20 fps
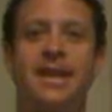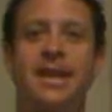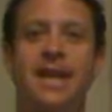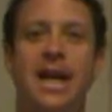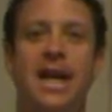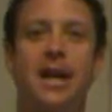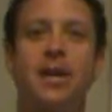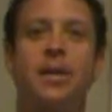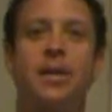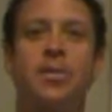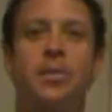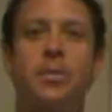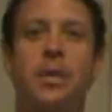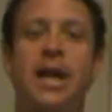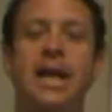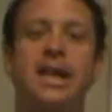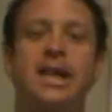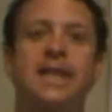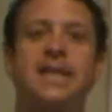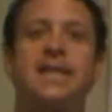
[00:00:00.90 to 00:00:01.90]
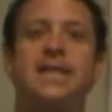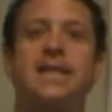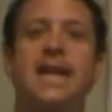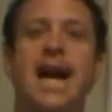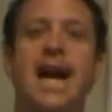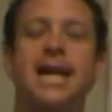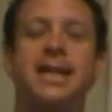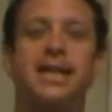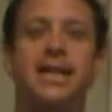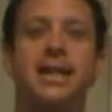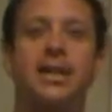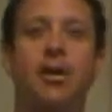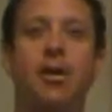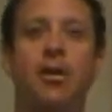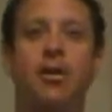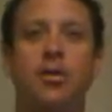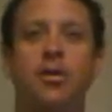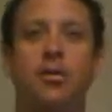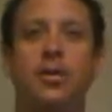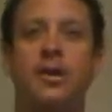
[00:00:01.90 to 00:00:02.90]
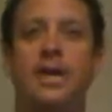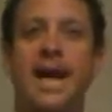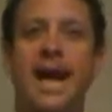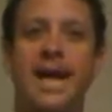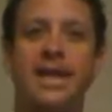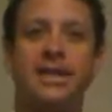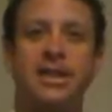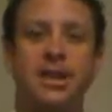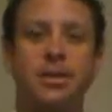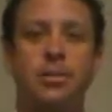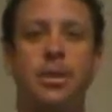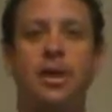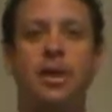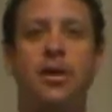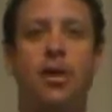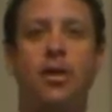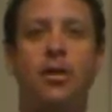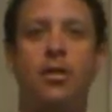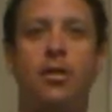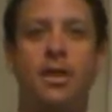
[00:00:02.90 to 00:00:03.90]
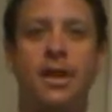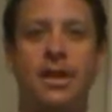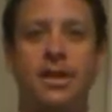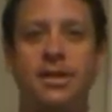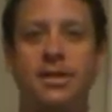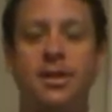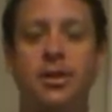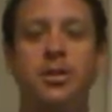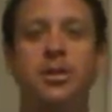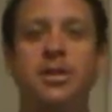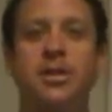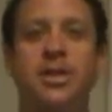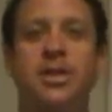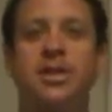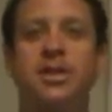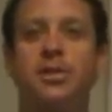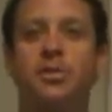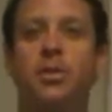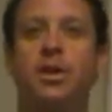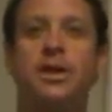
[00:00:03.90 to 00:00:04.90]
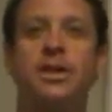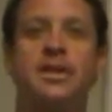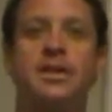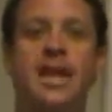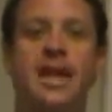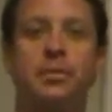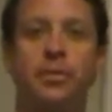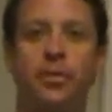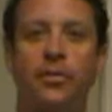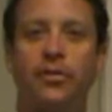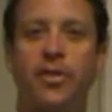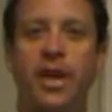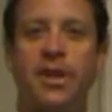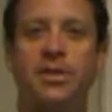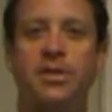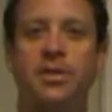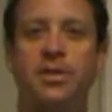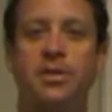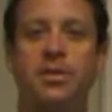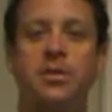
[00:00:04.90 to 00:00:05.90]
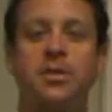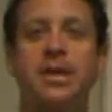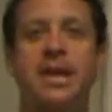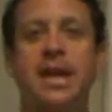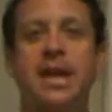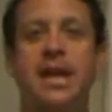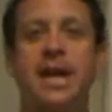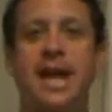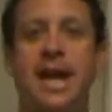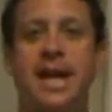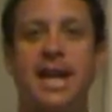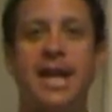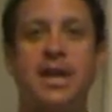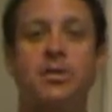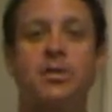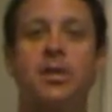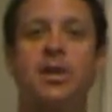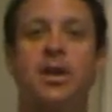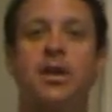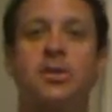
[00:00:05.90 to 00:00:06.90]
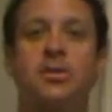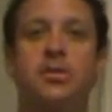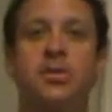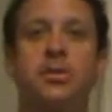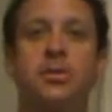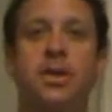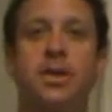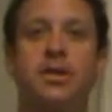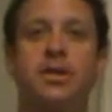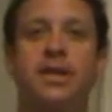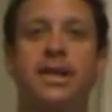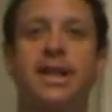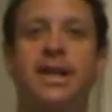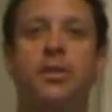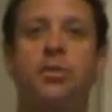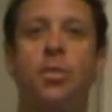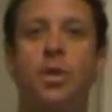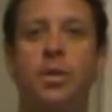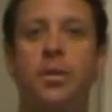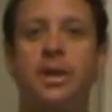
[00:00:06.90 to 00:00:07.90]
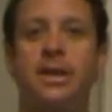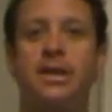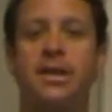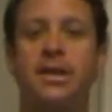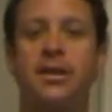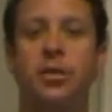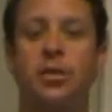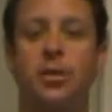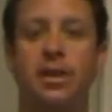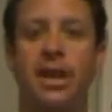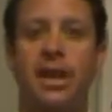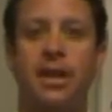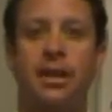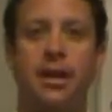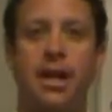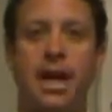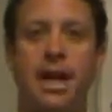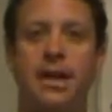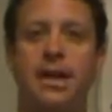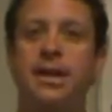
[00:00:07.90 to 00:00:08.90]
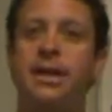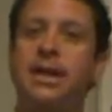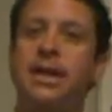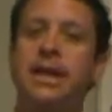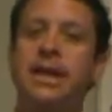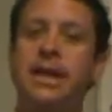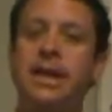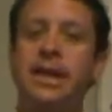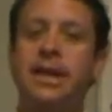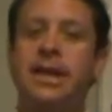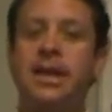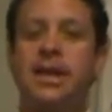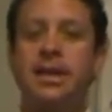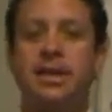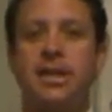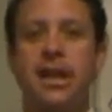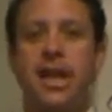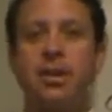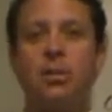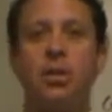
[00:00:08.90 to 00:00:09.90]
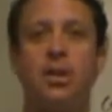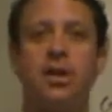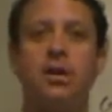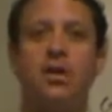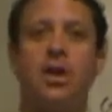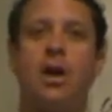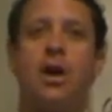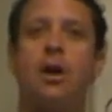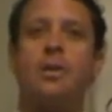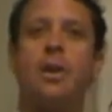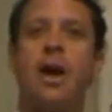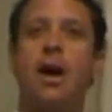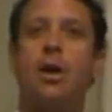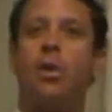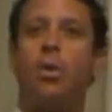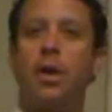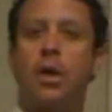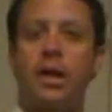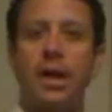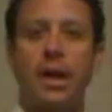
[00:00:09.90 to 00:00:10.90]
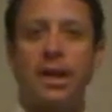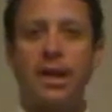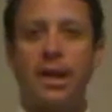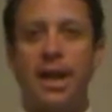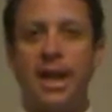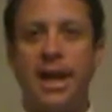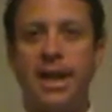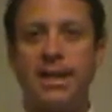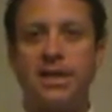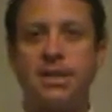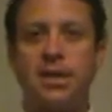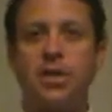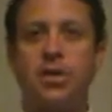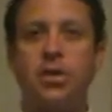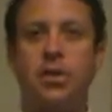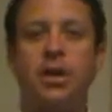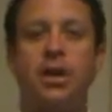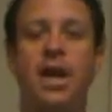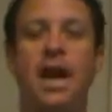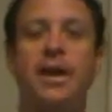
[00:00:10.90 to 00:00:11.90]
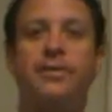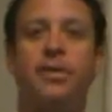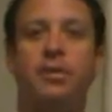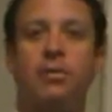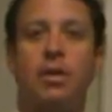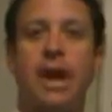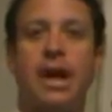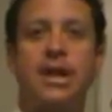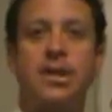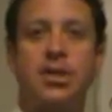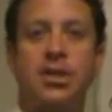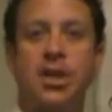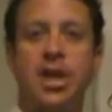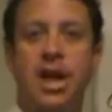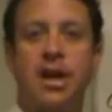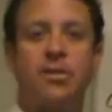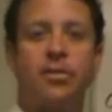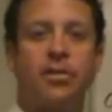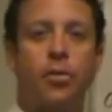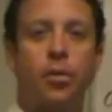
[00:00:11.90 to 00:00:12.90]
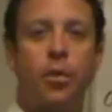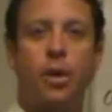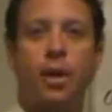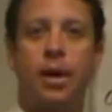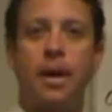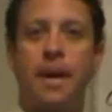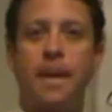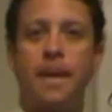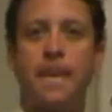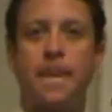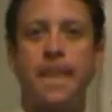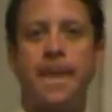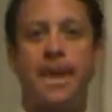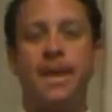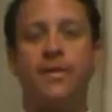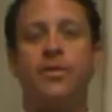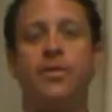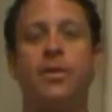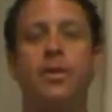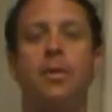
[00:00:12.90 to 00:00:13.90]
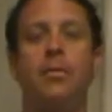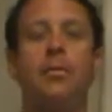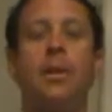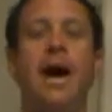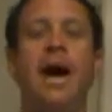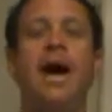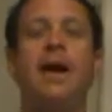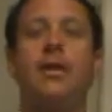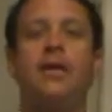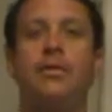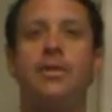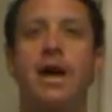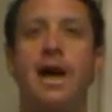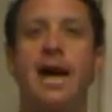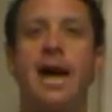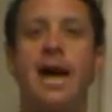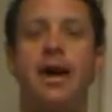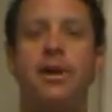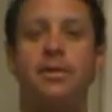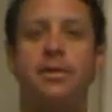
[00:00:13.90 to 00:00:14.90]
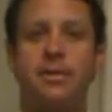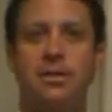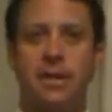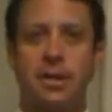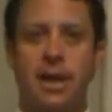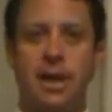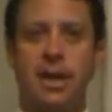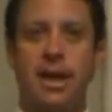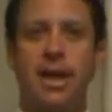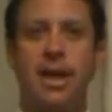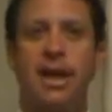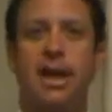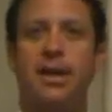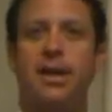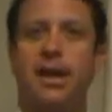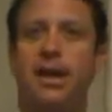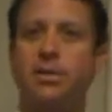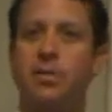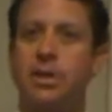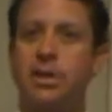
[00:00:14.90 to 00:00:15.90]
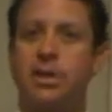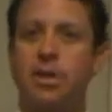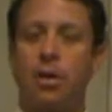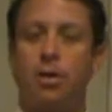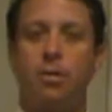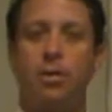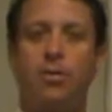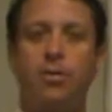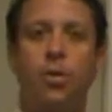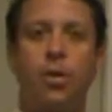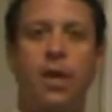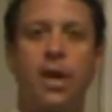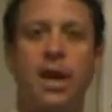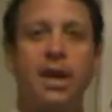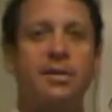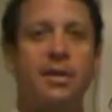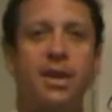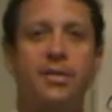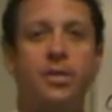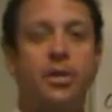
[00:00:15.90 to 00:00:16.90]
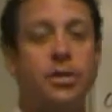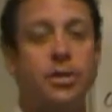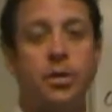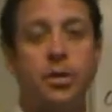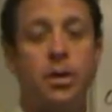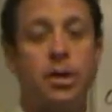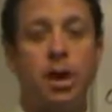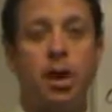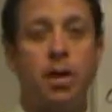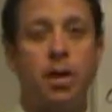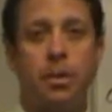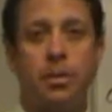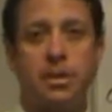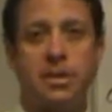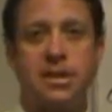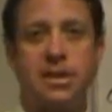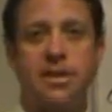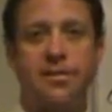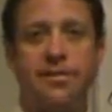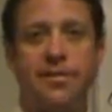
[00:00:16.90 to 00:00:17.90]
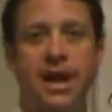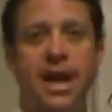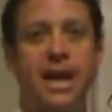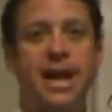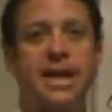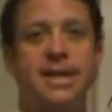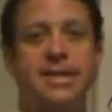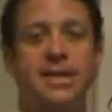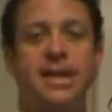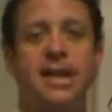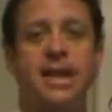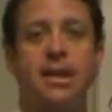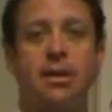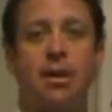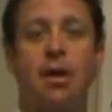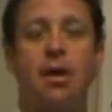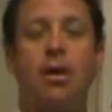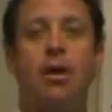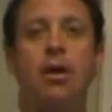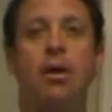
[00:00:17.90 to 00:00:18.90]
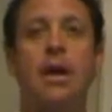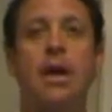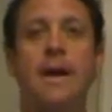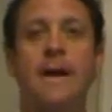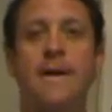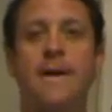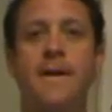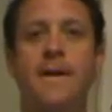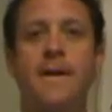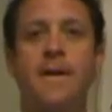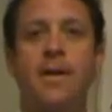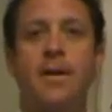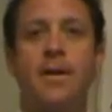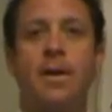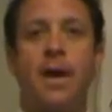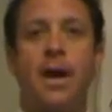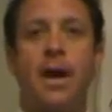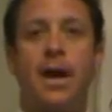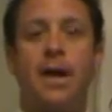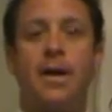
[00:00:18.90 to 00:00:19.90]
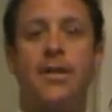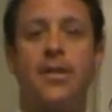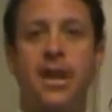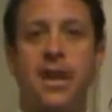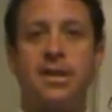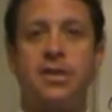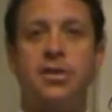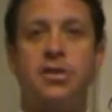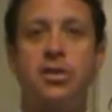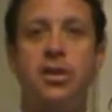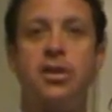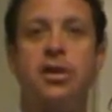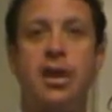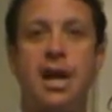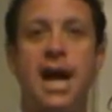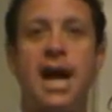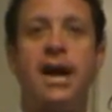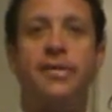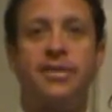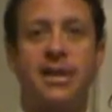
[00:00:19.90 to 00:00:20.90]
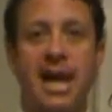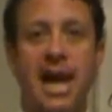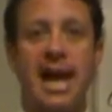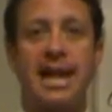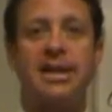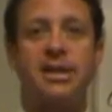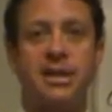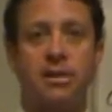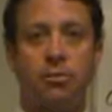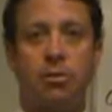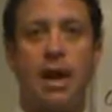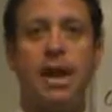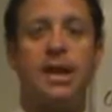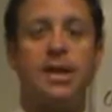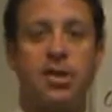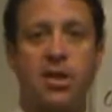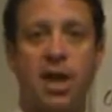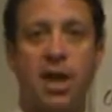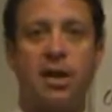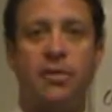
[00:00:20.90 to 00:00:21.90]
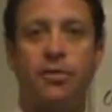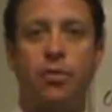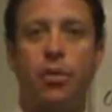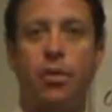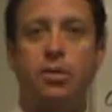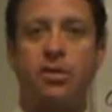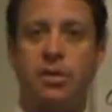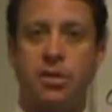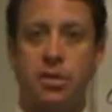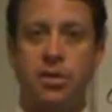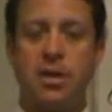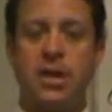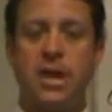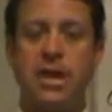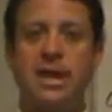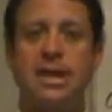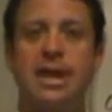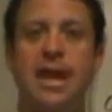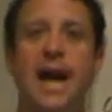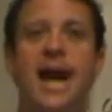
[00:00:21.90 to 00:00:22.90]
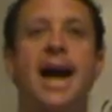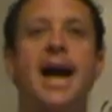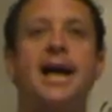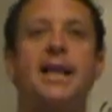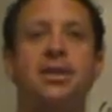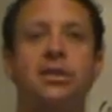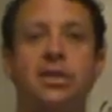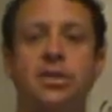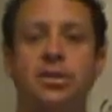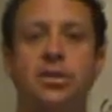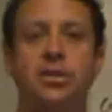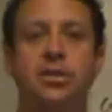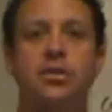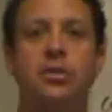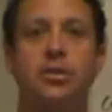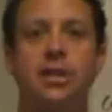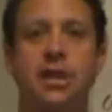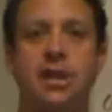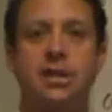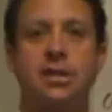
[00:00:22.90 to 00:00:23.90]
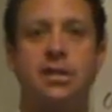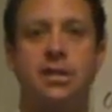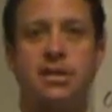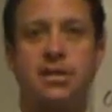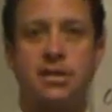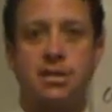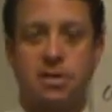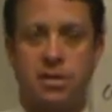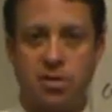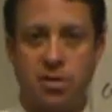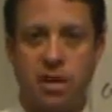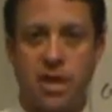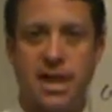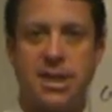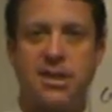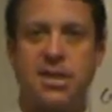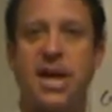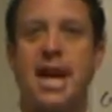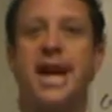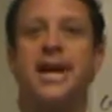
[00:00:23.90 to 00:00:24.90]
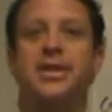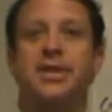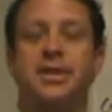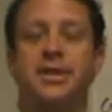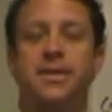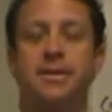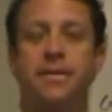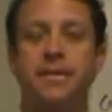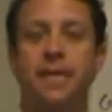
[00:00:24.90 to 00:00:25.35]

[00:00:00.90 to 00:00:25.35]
Hello everybody, this is Ashley Garner with Ashley B. Garner and Associates Real Estate Professionals at Intracoastal Realty in Wilmington, North Carolina. Today we're going to talk about one of the things that you're going to have to write a check for if you're a buyer of a house. And like we talked before, even if you're doing 100% financing, there are things that you're going to have to actually write a check for. So you need cash to do this transaction.